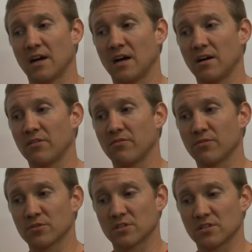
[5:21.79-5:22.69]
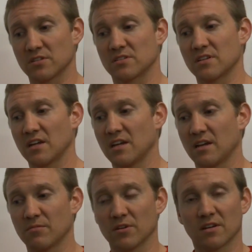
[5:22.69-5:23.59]
uh, versus, hey,
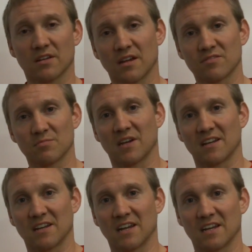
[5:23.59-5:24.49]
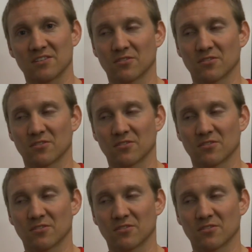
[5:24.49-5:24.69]
I'm going to have some bacon and eggs,